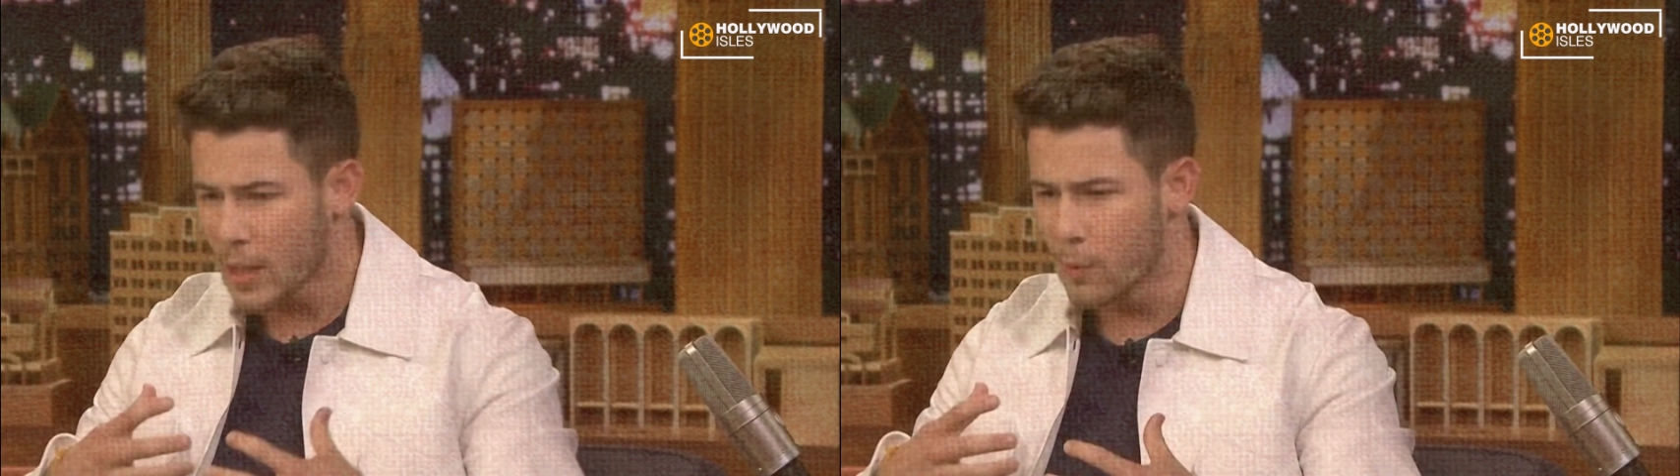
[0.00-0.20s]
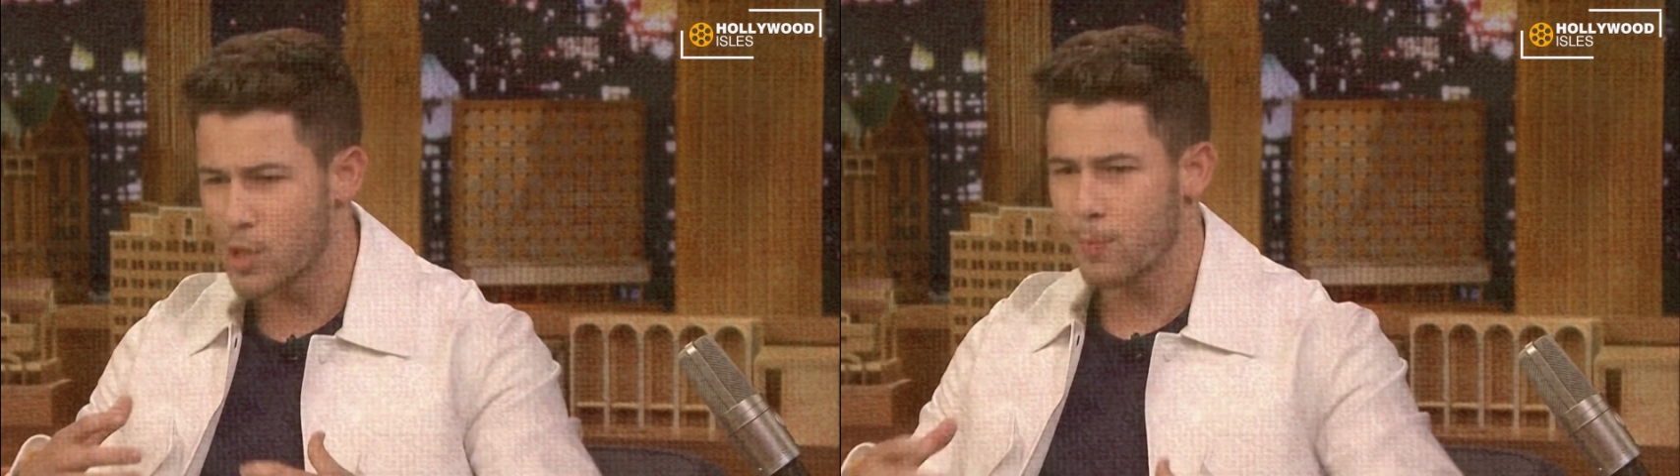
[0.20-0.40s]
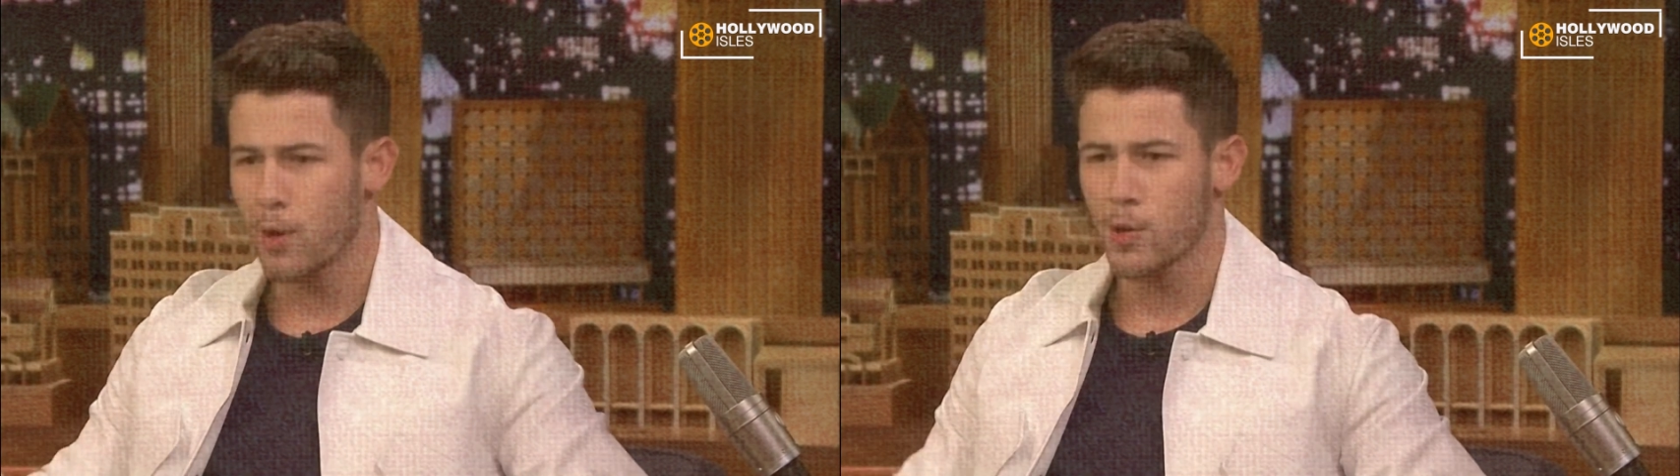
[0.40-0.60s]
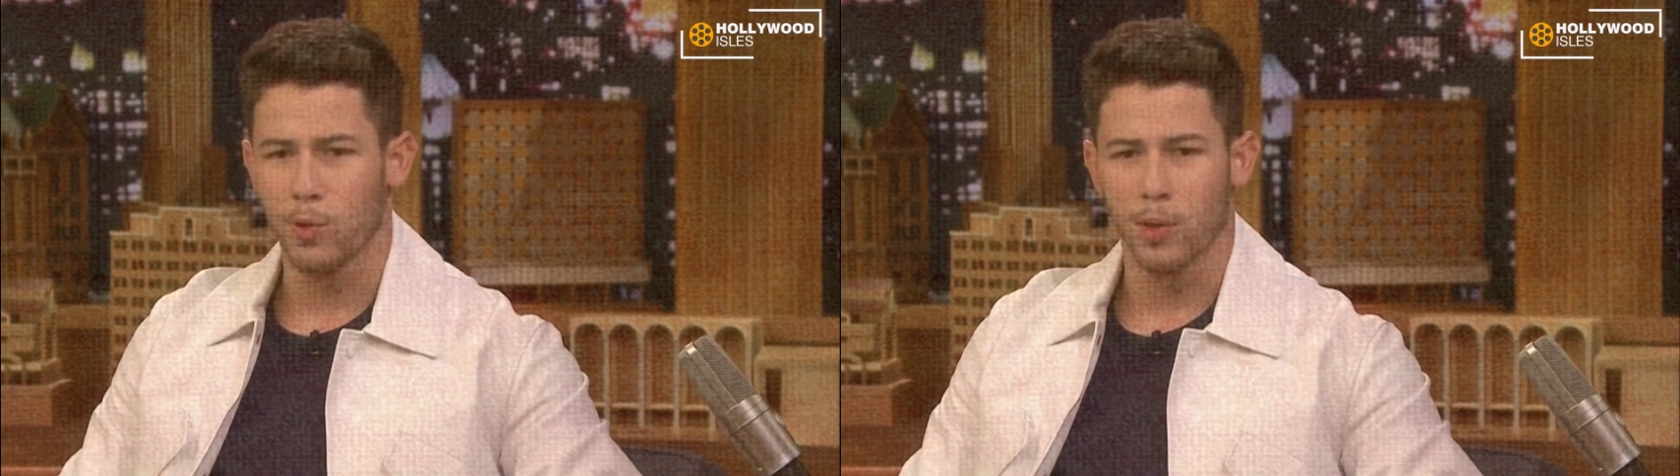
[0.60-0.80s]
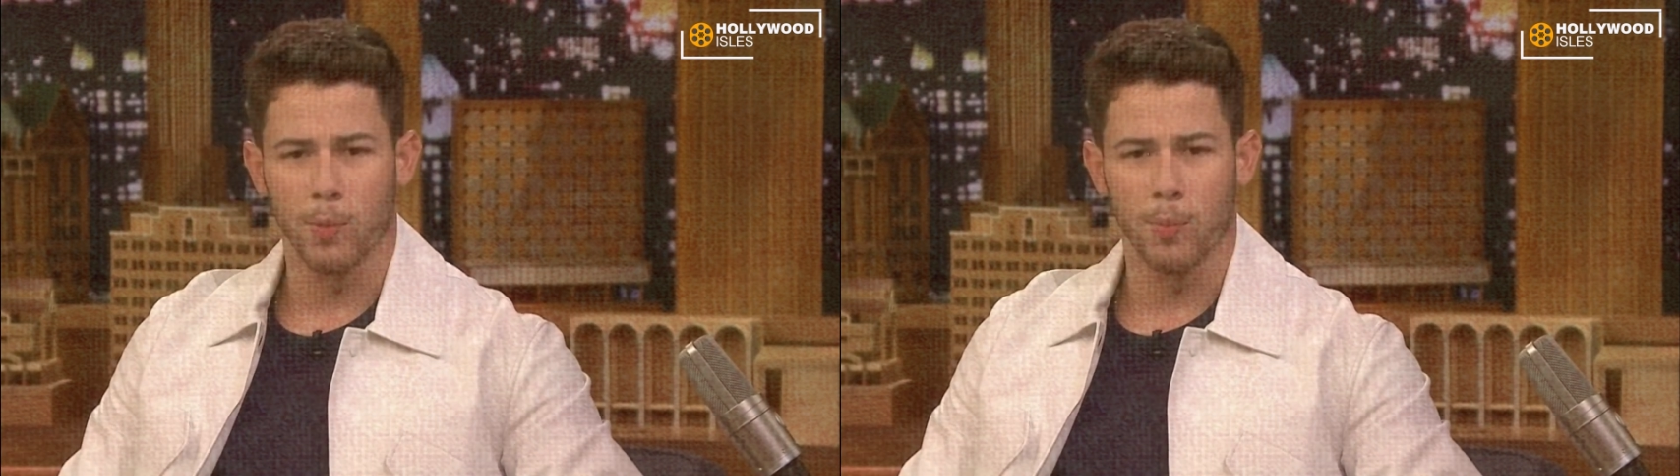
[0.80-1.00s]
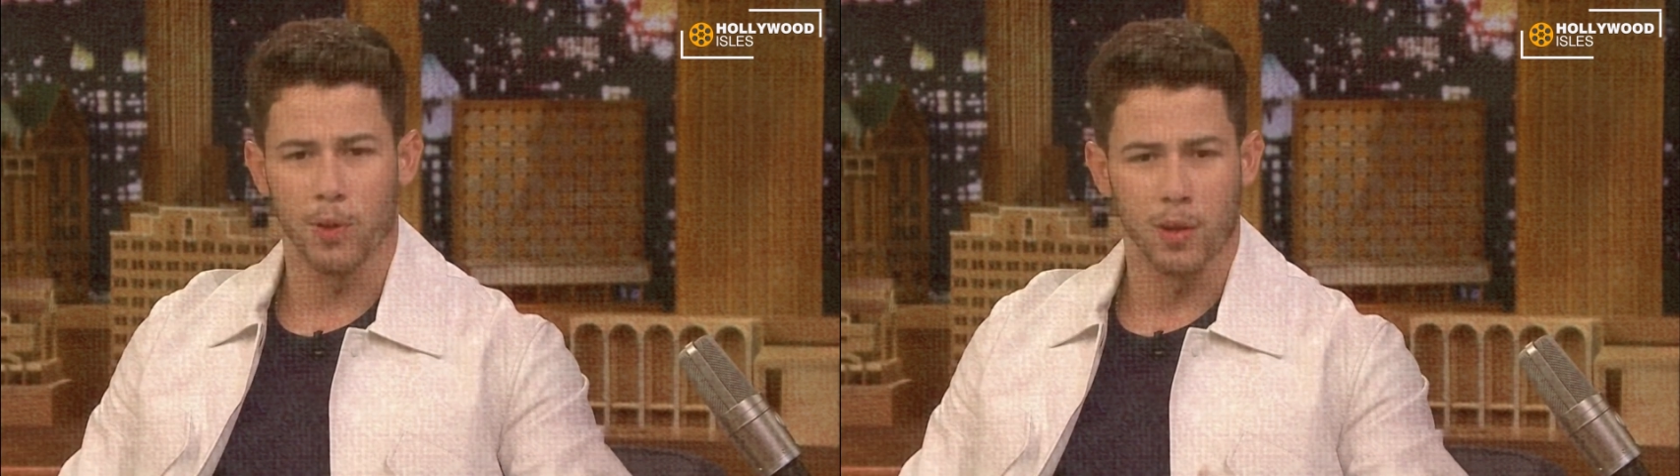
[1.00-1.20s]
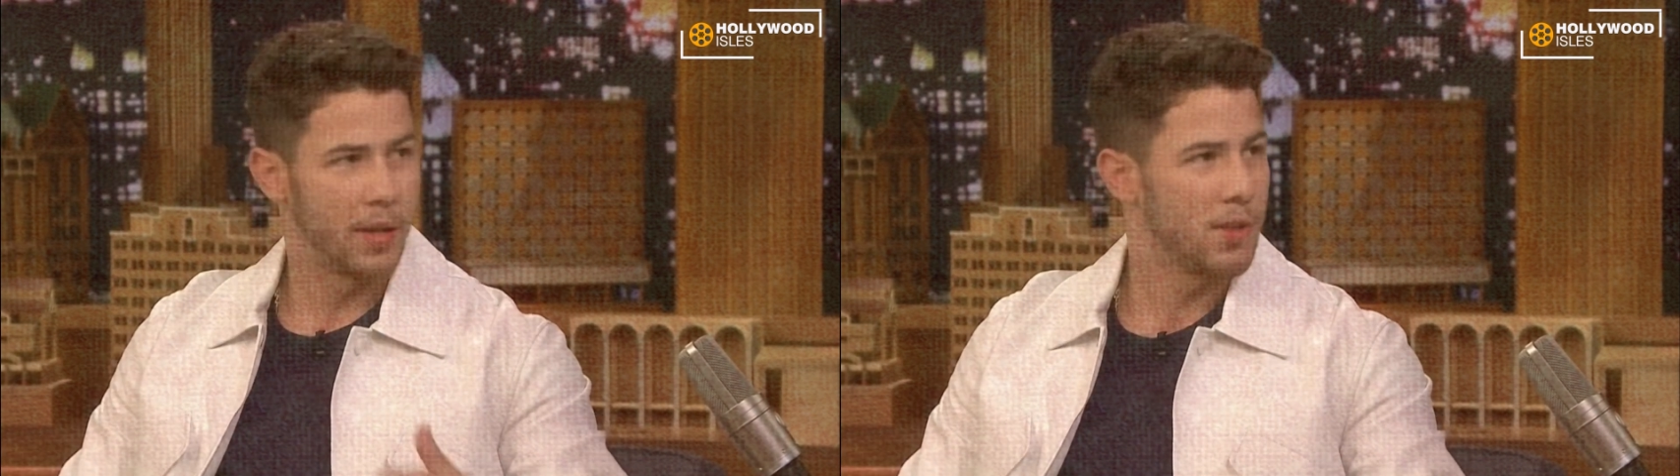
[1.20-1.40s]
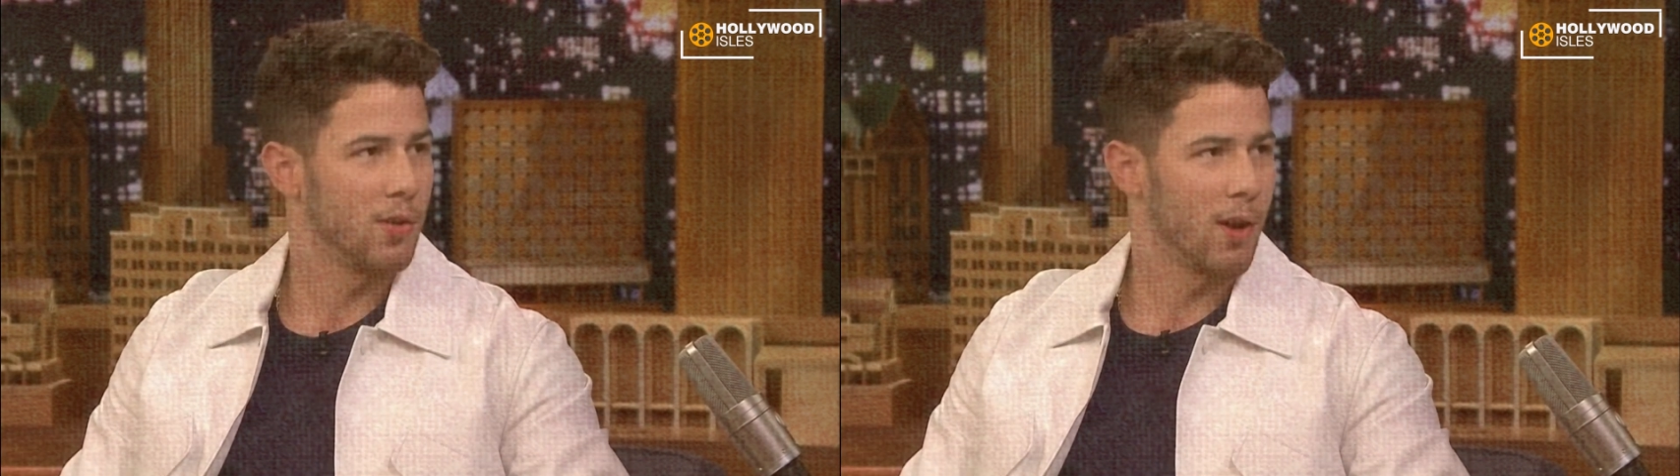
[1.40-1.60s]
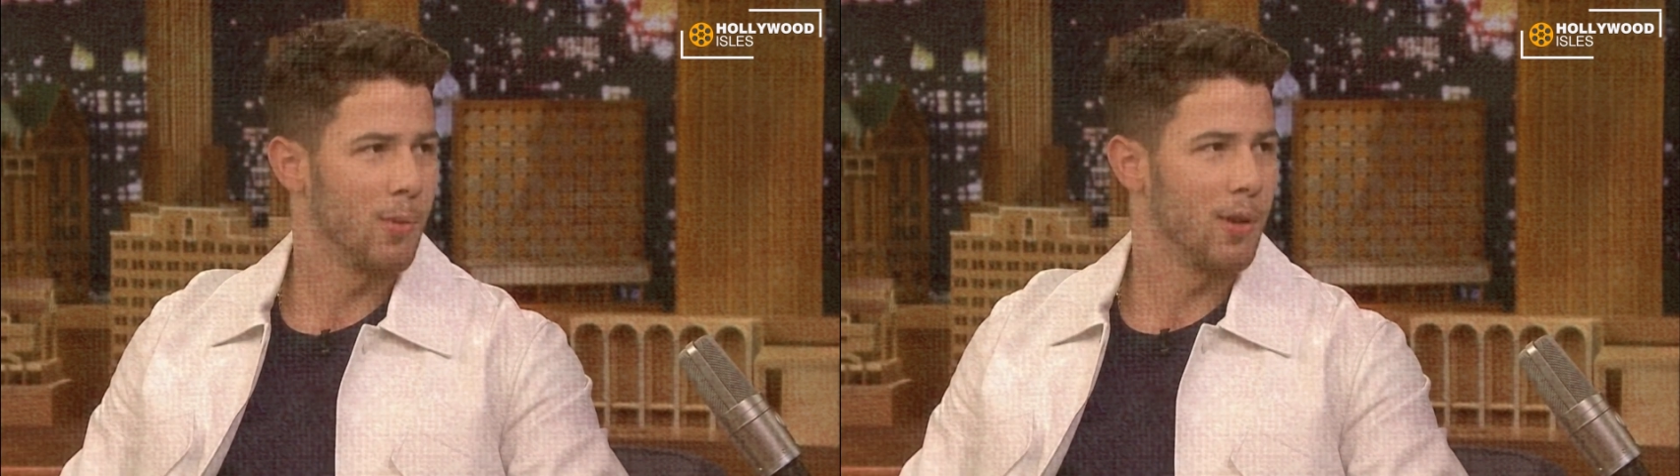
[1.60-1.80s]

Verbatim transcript: it was spiritual. And then we put it on Instagram.